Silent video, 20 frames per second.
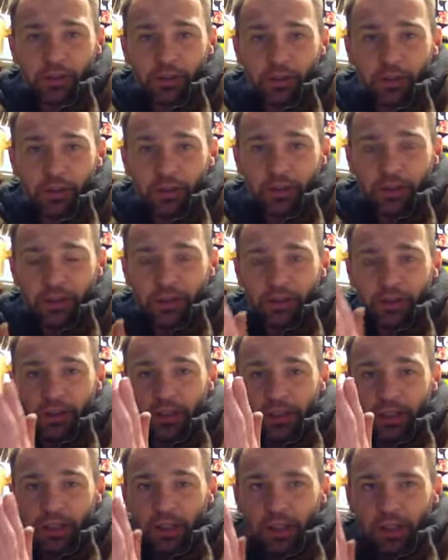Oh, I did
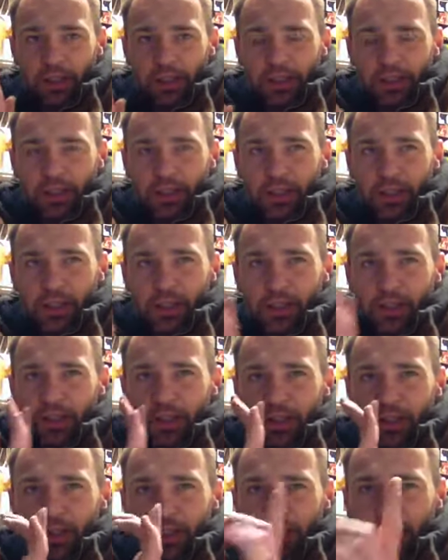taste
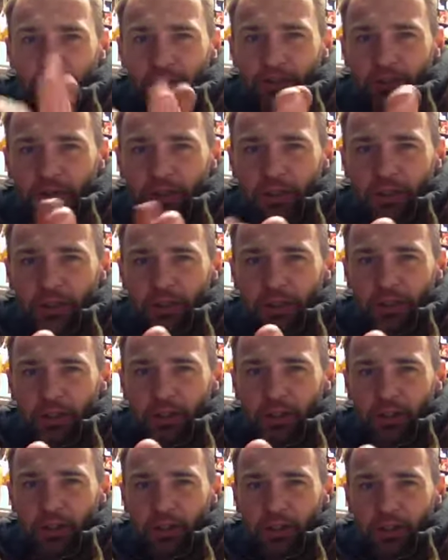the Audi
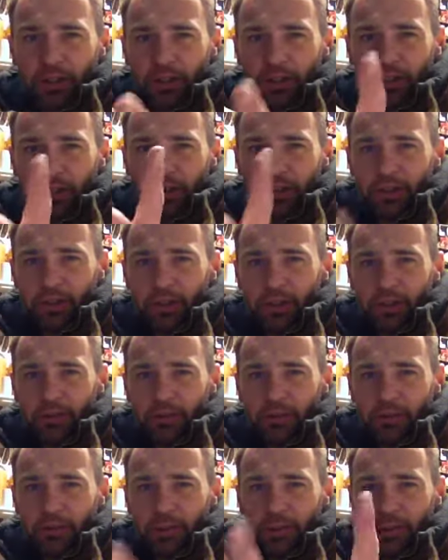cider, and I tell you
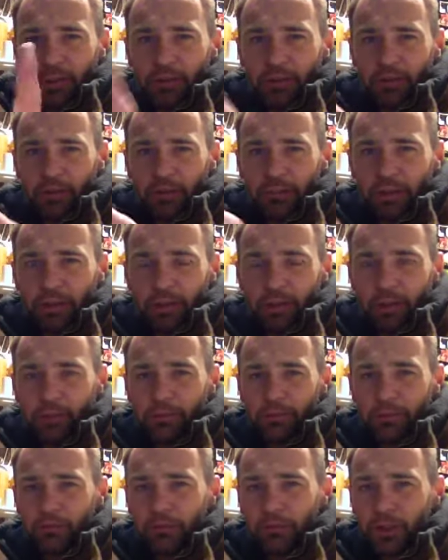what, mate, that was pretty damn
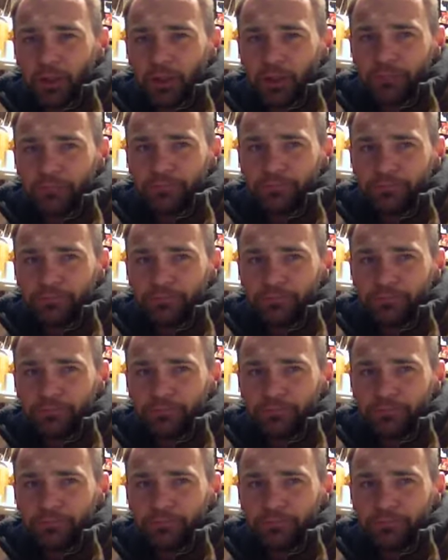good. That